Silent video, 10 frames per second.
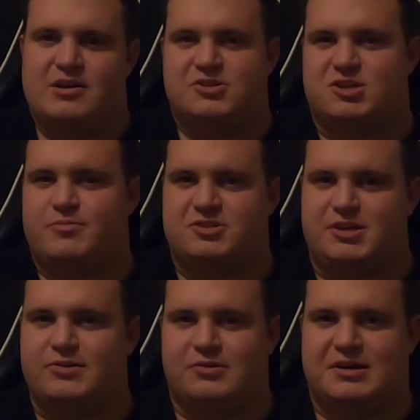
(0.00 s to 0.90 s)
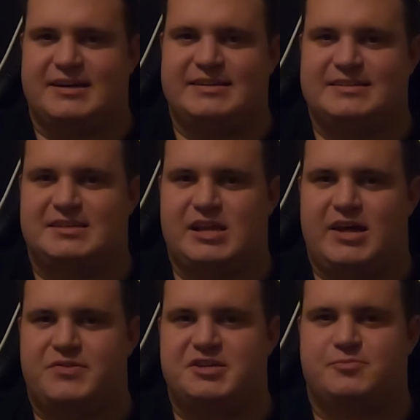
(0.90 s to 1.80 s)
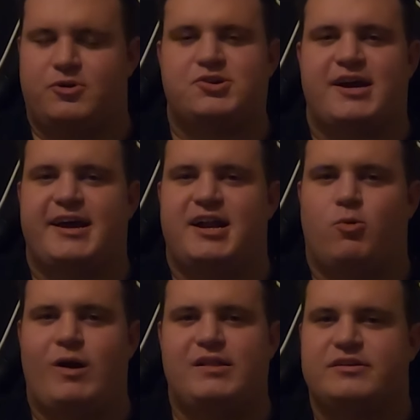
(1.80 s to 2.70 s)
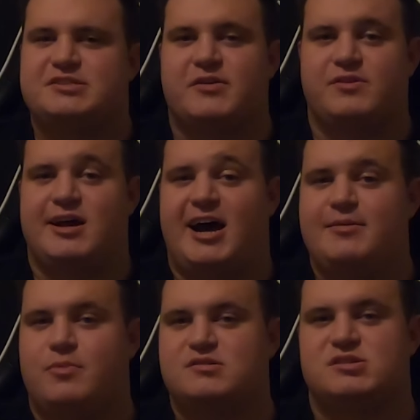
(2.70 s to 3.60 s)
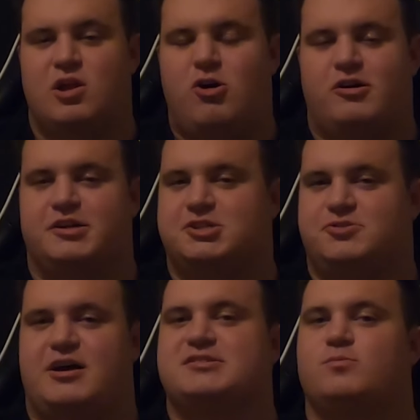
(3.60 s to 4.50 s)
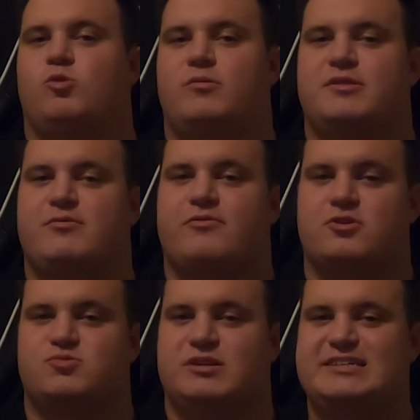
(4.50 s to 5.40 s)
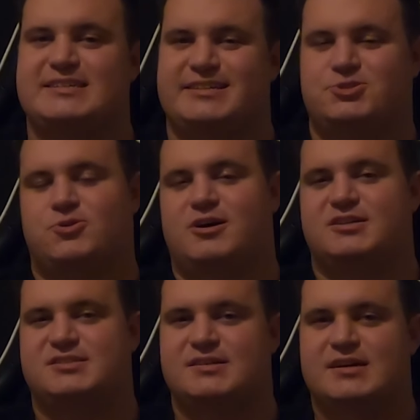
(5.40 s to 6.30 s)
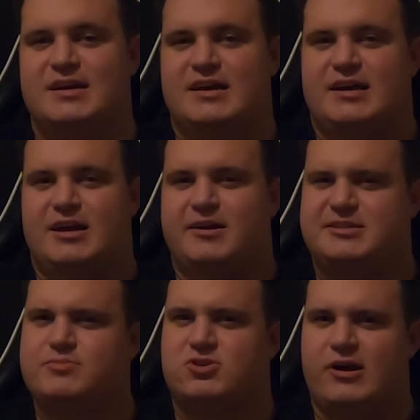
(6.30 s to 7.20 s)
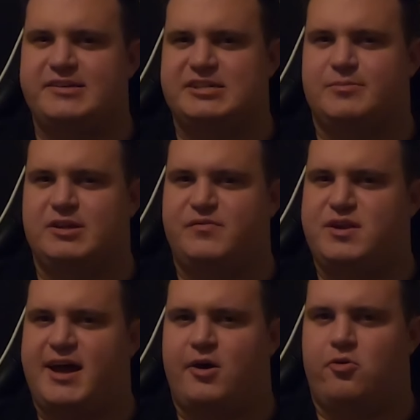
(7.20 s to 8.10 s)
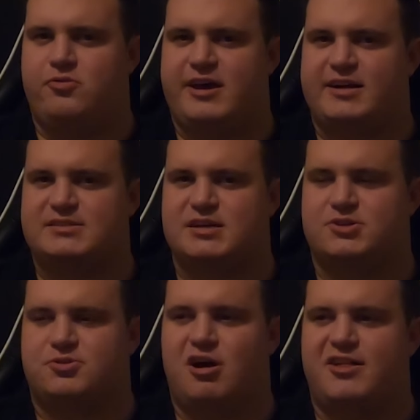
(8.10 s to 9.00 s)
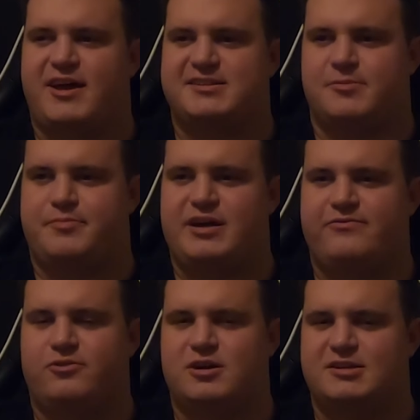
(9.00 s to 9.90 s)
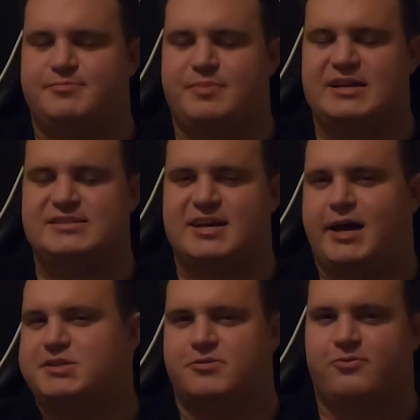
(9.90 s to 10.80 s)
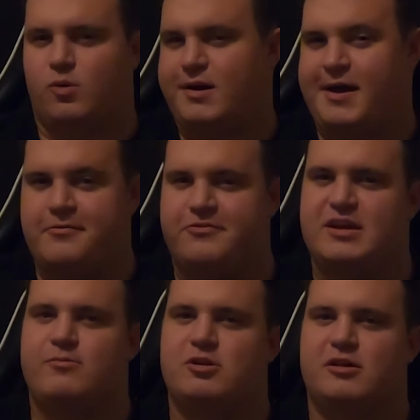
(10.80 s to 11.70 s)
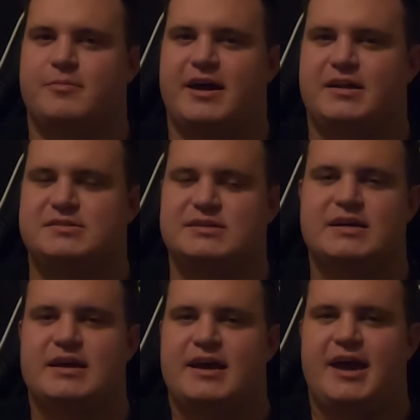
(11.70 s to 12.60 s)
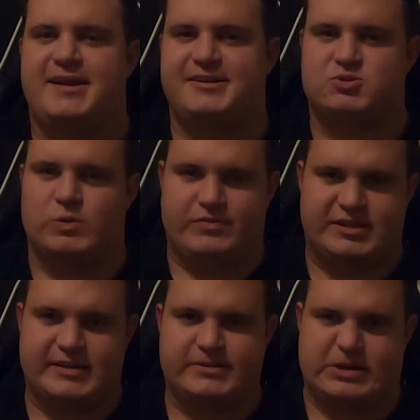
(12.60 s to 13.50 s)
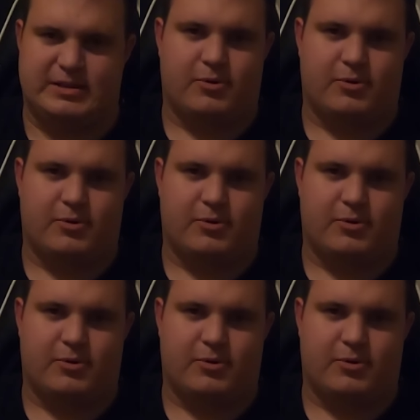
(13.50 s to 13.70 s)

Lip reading: So number 2 is that the sport track had a wait list of 9 months long in 2001 when they were first releasing these trucks. It seems crazy to believe now that a truck that has a bed size of 4.5 feet would command any sort of attention in the